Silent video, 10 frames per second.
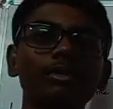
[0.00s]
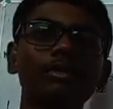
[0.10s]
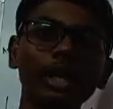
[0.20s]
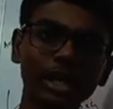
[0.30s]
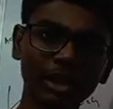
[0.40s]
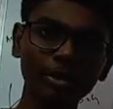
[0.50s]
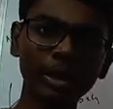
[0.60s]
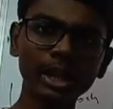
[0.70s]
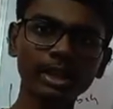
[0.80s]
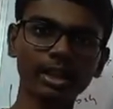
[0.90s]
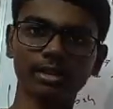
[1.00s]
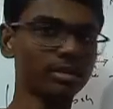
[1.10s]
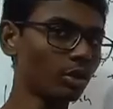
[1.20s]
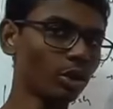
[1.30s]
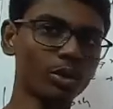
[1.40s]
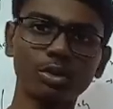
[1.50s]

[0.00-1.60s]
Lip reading: Will it give you anything? No.